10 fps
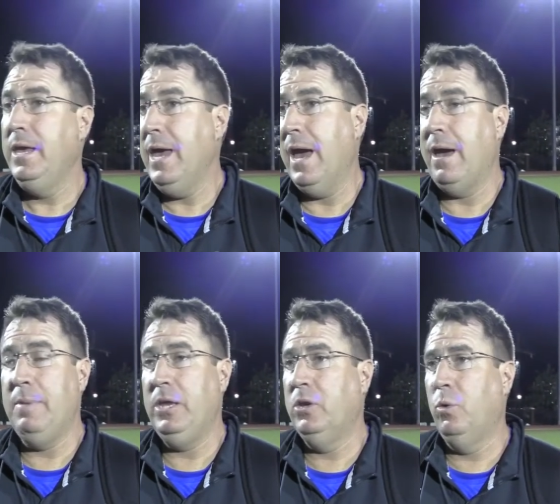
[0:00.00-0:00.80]
Yeah, I
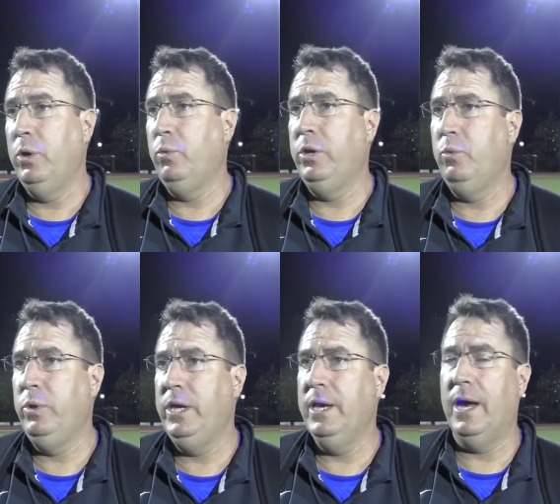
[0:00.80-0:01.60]
mean, you know, we we
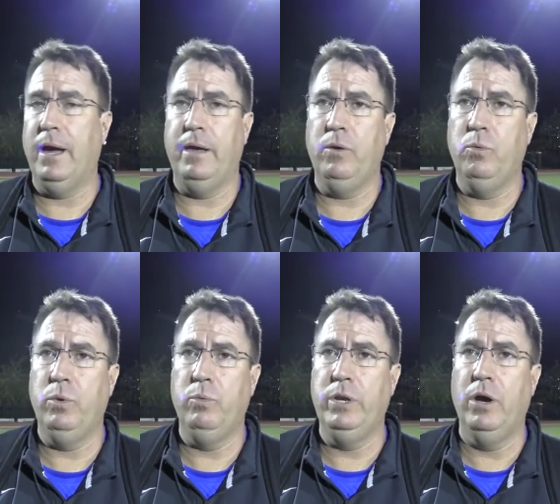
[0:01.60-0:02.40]
we, uh,
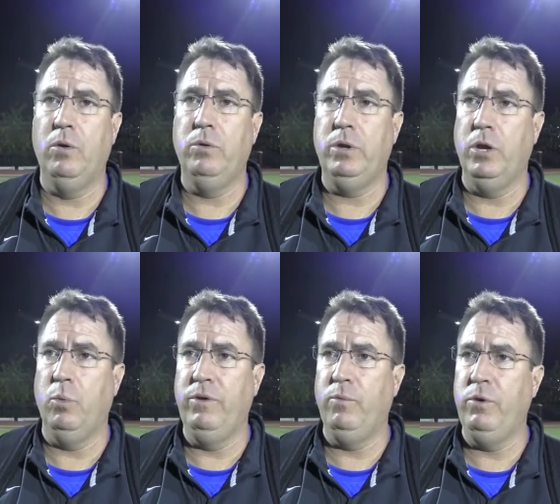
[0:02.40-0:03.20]
we, we, don't, you know,
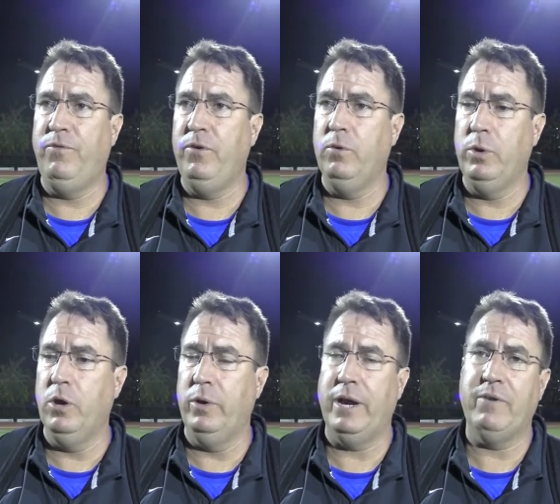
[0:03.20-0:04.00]
we we feel, we
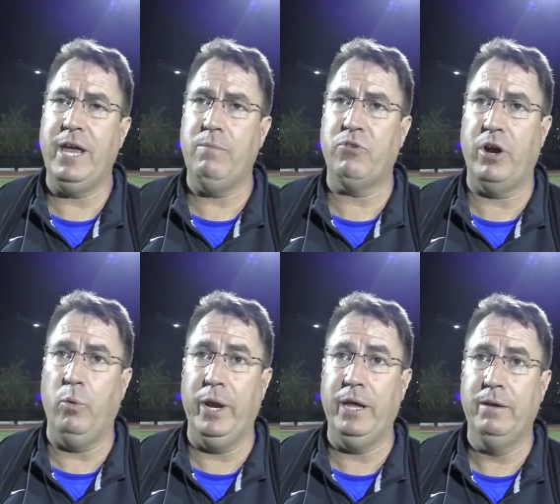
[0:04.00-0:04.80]
go into every game trying to
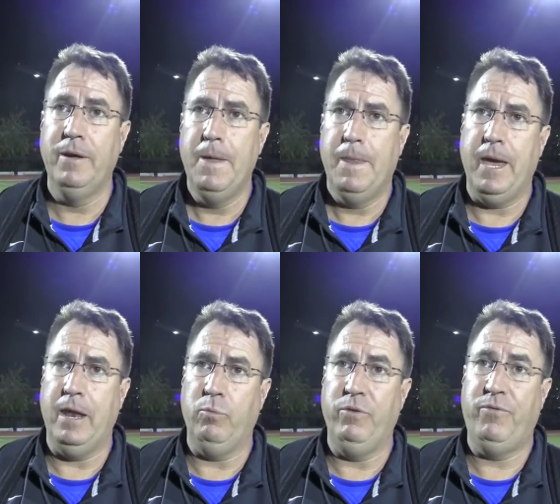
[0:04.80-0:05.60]
win it,
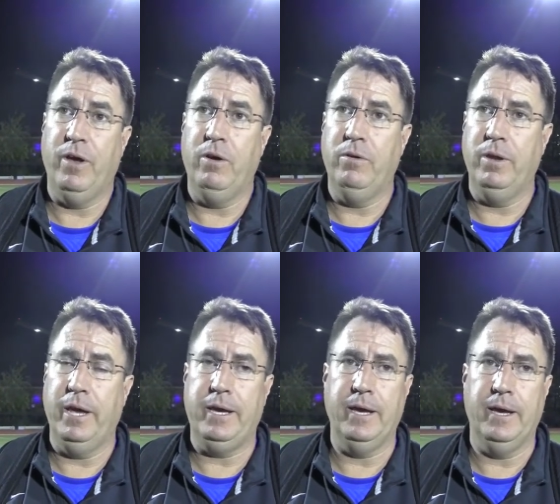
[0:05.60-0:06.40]
and we felt
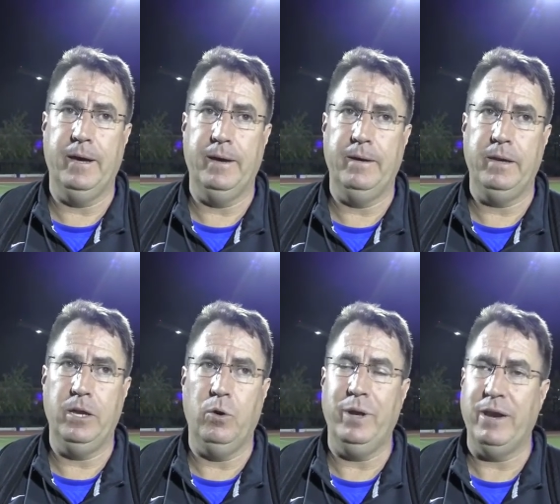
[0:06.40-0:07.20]
like uh, you
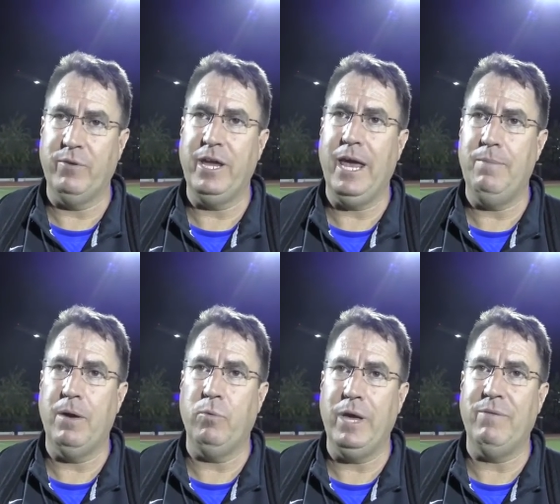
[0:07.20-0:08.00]
know in every game
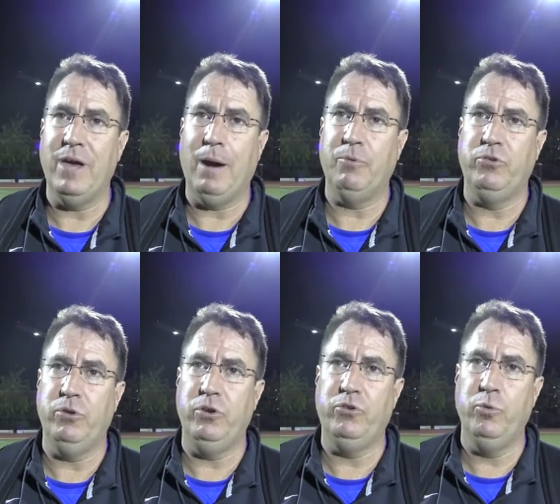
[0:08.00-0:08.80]
that we have the
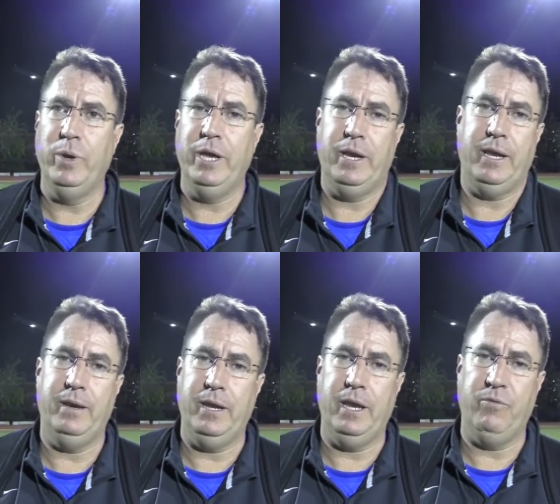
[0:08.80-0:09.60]
opportunity to win, and
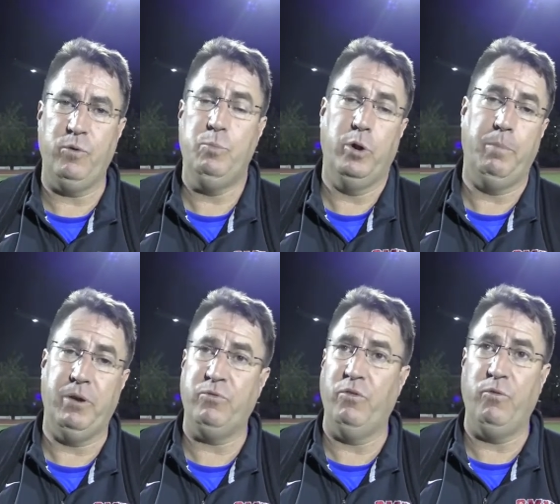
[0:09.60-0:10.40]
and if we put our
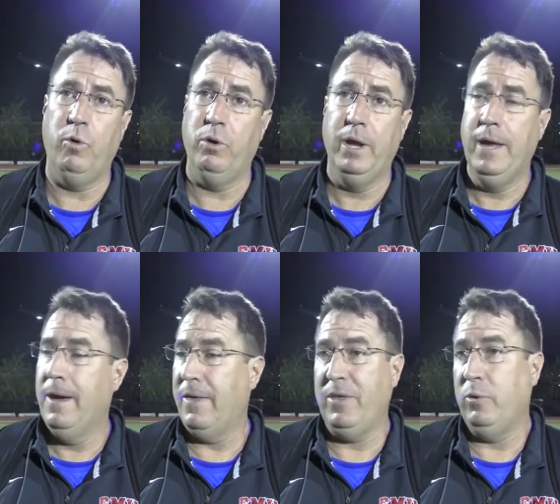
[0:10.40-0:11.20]
best foot forward,
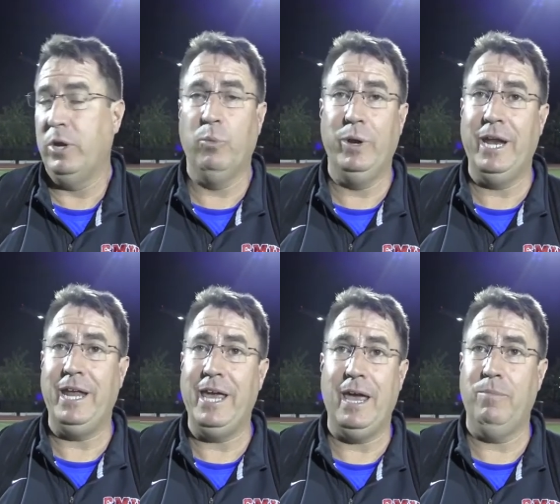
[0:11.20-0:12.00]
I think we could win
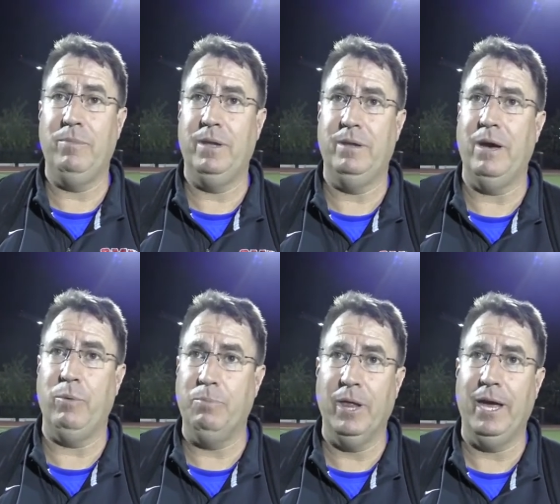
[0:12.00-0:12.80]
any game that
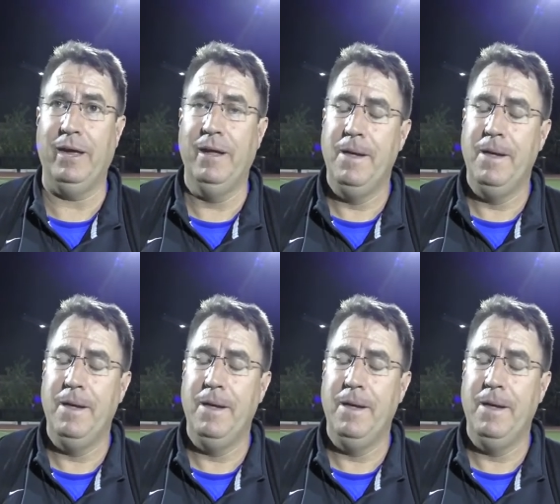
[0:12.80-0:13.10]
we play.